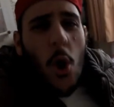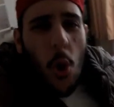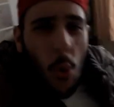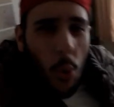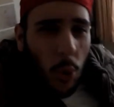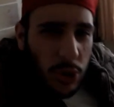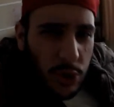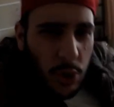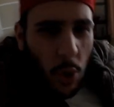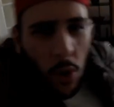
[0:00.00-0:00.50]

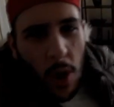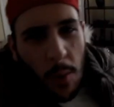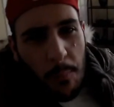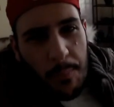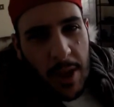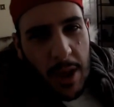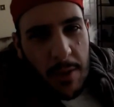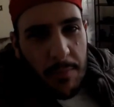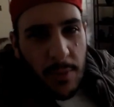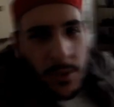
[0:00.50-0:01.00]
What's going on,
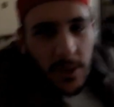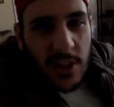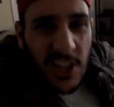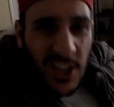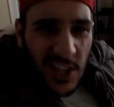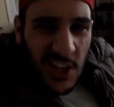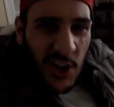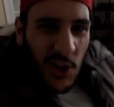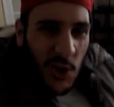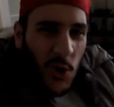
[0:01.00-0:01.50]
people?
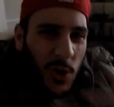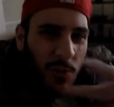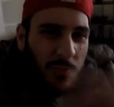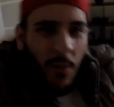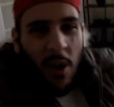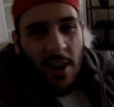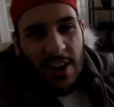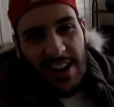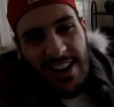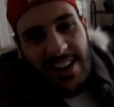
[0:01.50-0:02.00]
Good
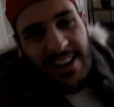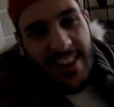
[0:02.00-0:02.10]
morning